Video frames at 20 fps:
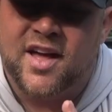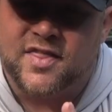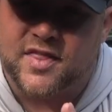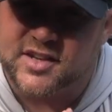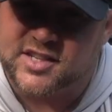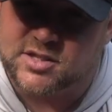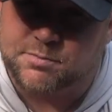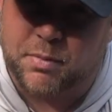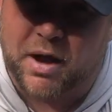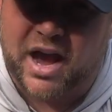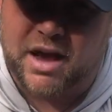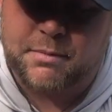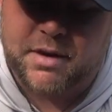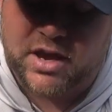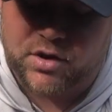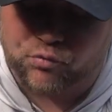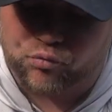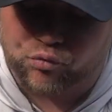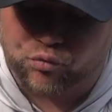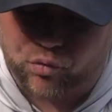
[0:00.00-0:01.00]
The spy
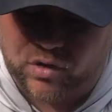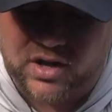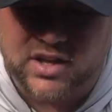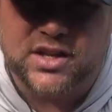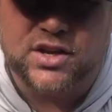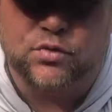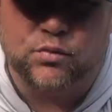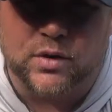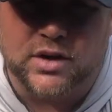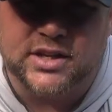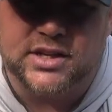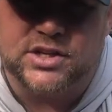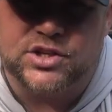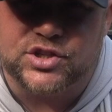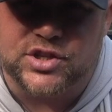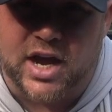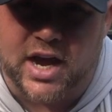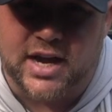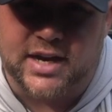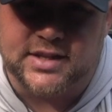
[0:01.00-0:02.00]
bait really, really
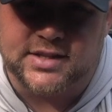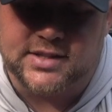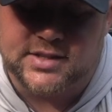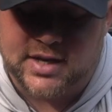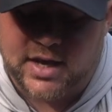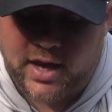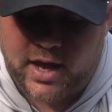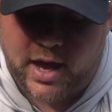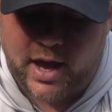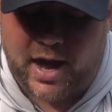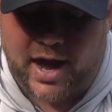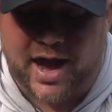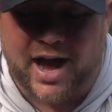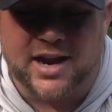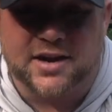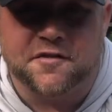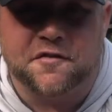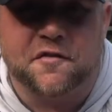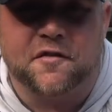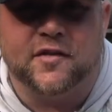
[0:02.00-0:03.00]
shines
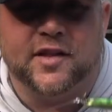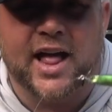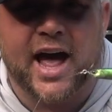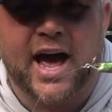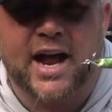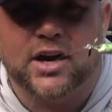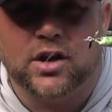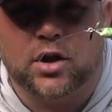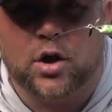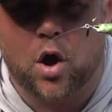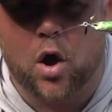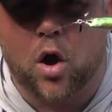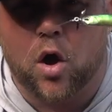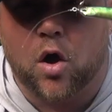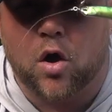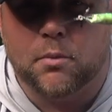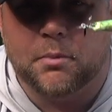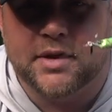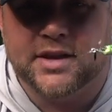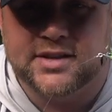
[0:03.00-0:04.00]
on flat,
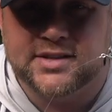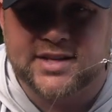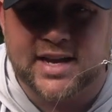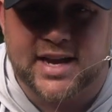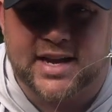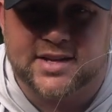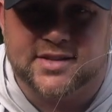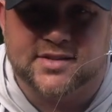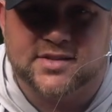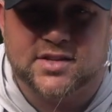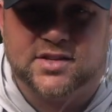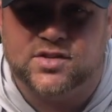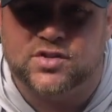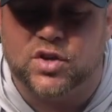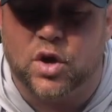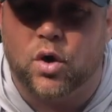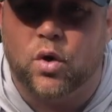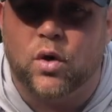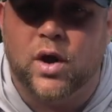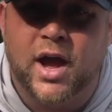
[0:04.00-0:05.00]
calm days.
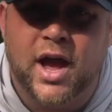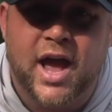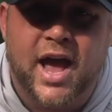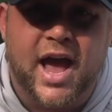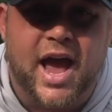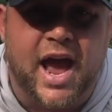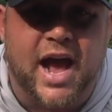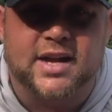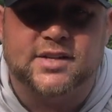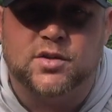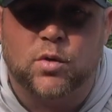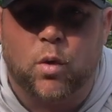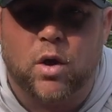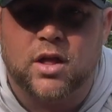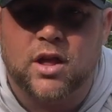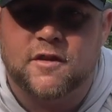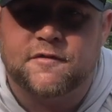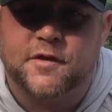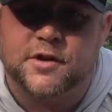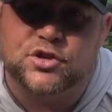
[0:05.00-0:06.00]
So as a
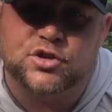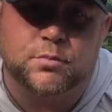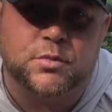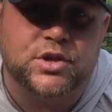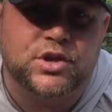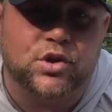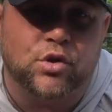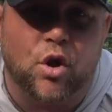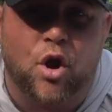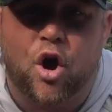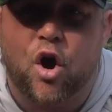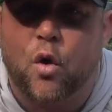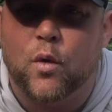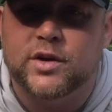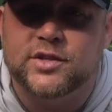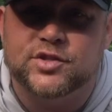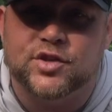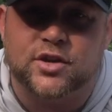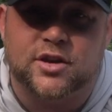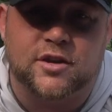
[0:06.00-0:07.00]
walleye fisherman, you're
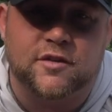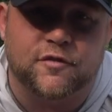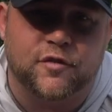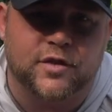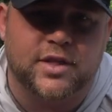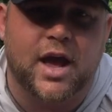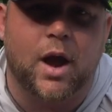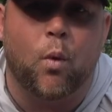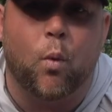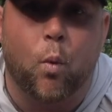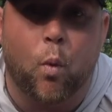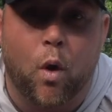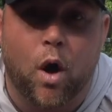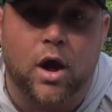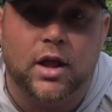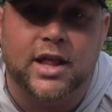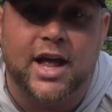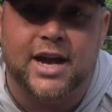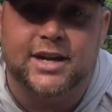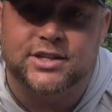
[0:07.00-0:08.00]
always looking for that
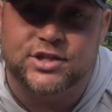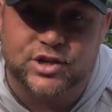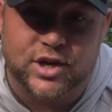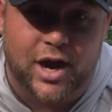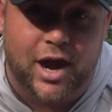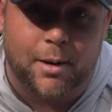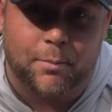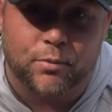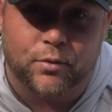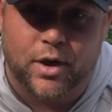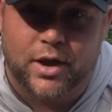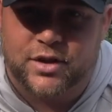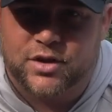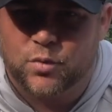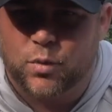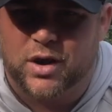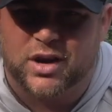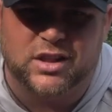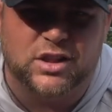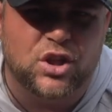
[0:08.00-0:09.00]
walleye chop, right?
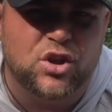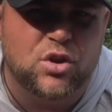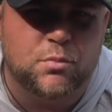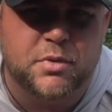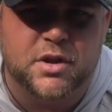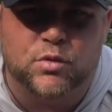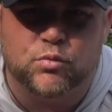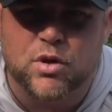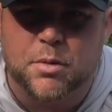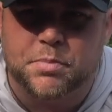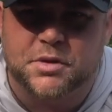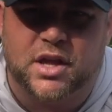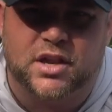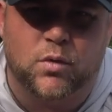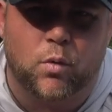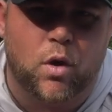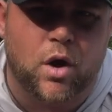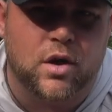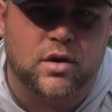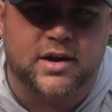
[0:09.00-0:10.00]
You want a little bit of ripple on
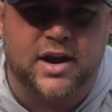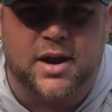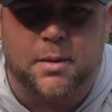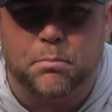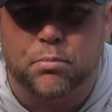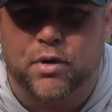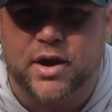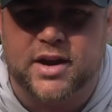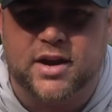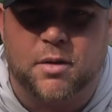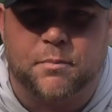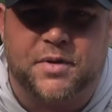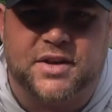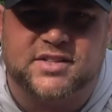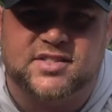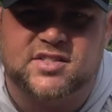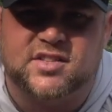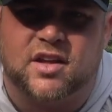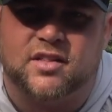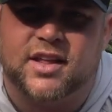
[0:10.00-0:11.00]
the water, kind of break up
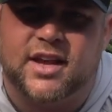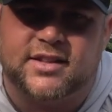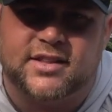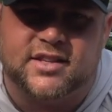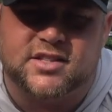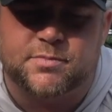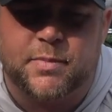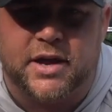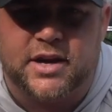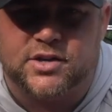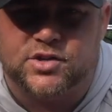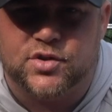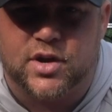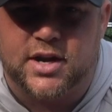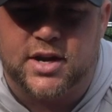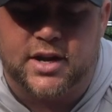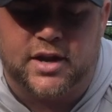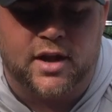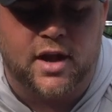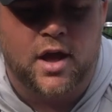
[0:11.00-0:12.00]
that sunlight that's
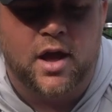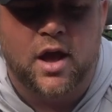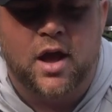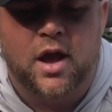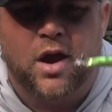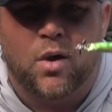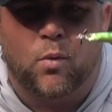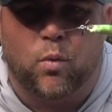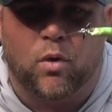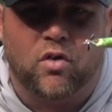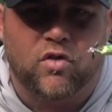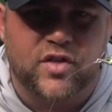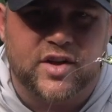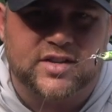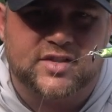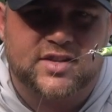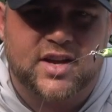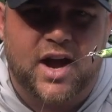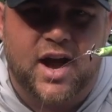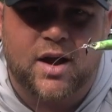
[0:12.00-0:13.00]
penetrating. Well,
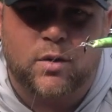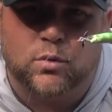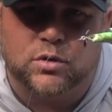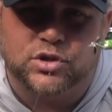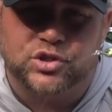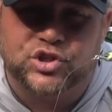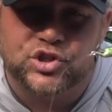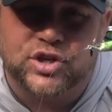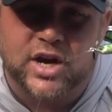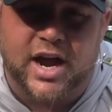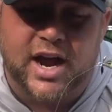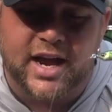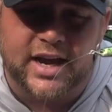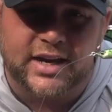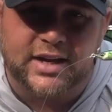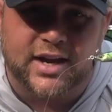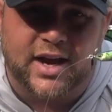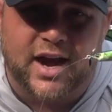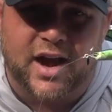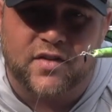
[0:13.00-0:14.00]
this guy will
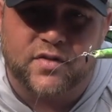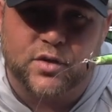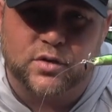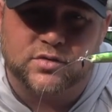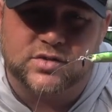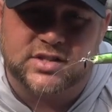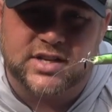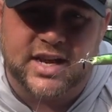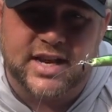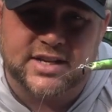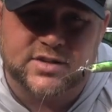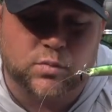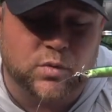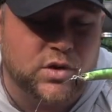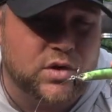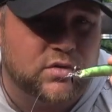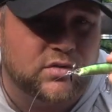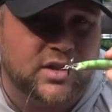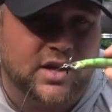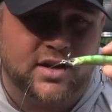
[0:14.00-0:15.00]
shine on those days
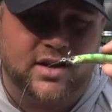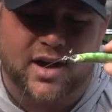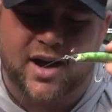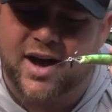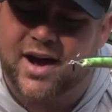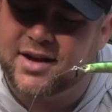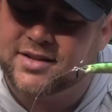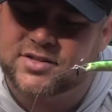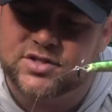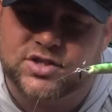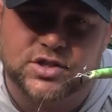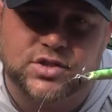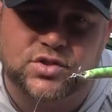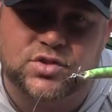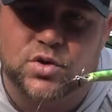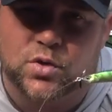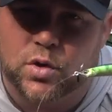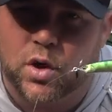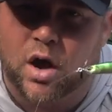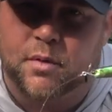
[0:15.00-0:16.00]
where you think, ah, it's just
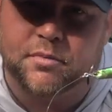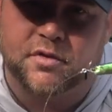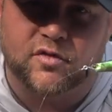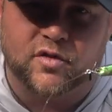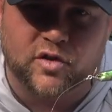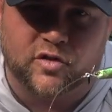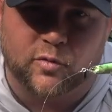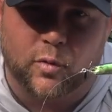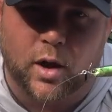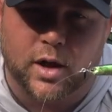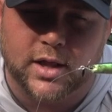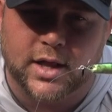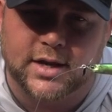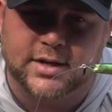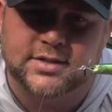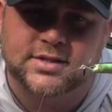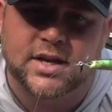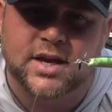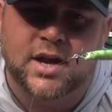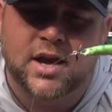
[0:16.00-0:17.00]
too calm to fish
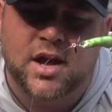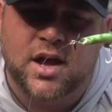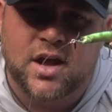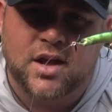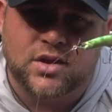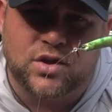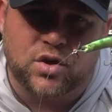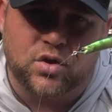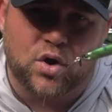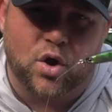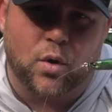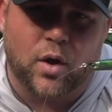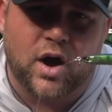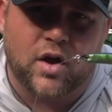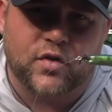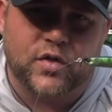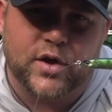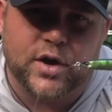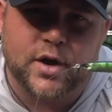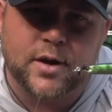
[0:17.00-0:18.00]
walleyes. You go
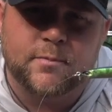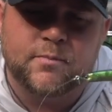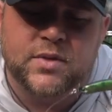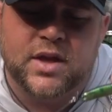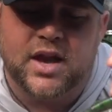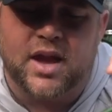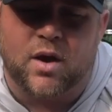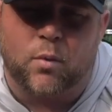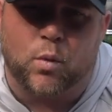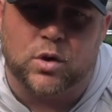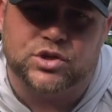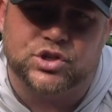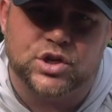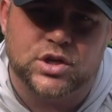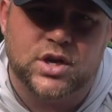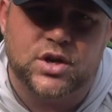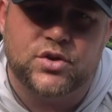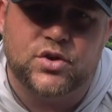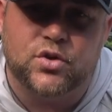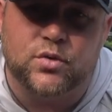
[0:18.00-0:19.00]
out there, and what
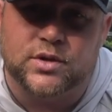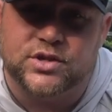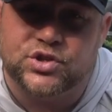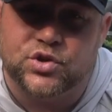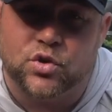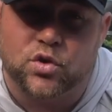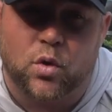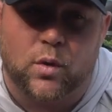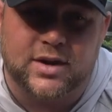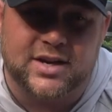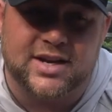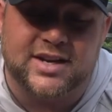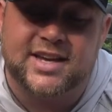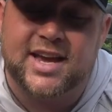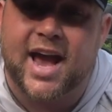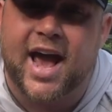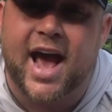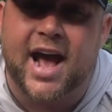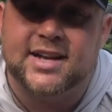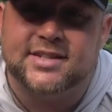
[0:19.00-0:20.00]
you're gonna do is you're going to
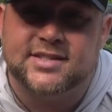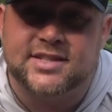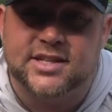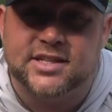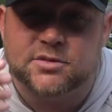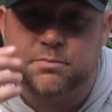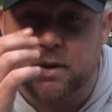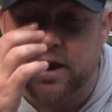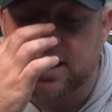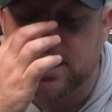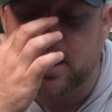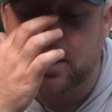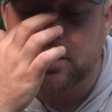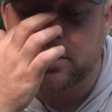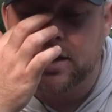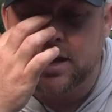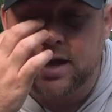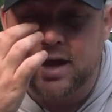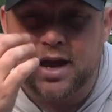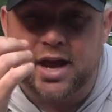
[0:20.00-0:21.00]
cast this bait
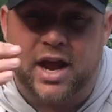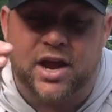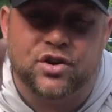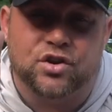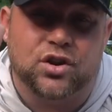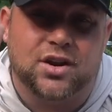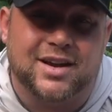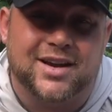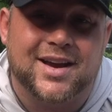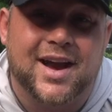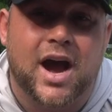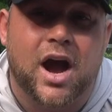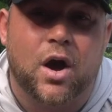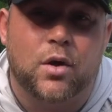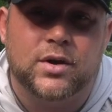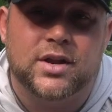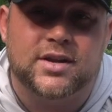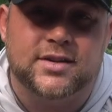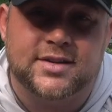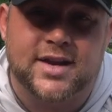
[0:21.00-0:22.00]
out and you're gonna
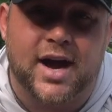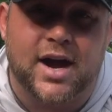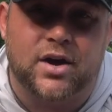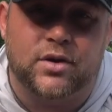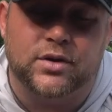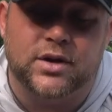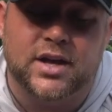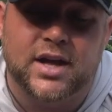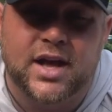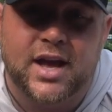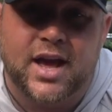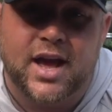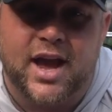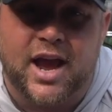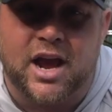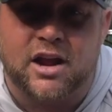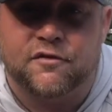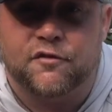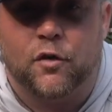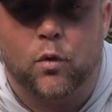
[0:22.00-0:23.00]
count it down.
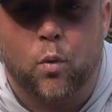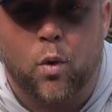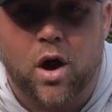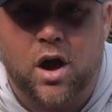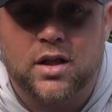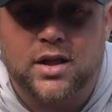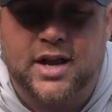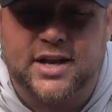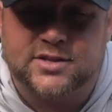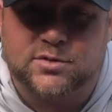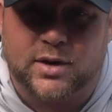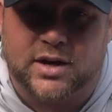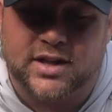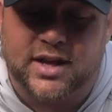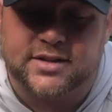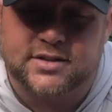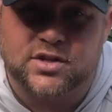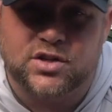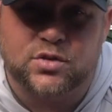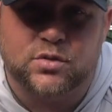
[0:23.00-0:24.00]
And for walleyes, what I
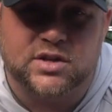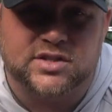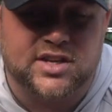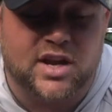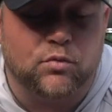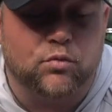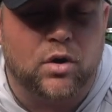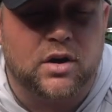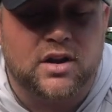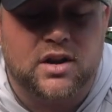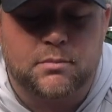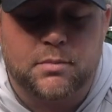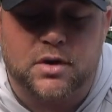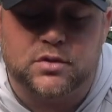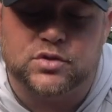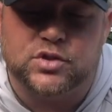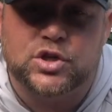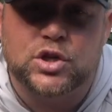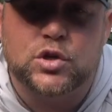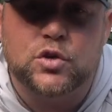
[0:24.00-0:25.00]
like to do is I run it
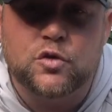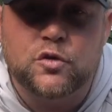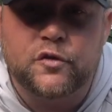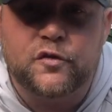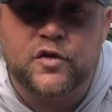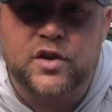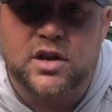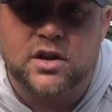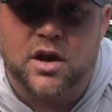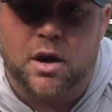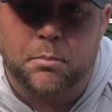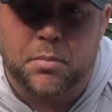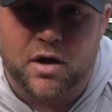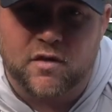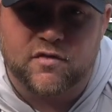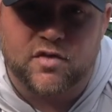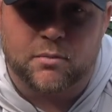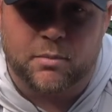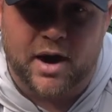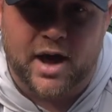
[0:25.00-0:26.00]
about 2 feet
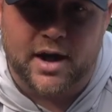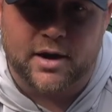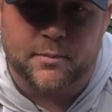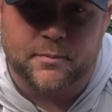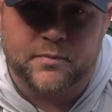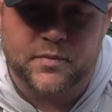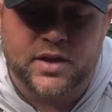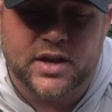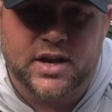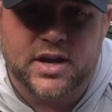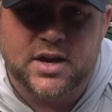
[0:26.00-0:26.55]
above the bottom.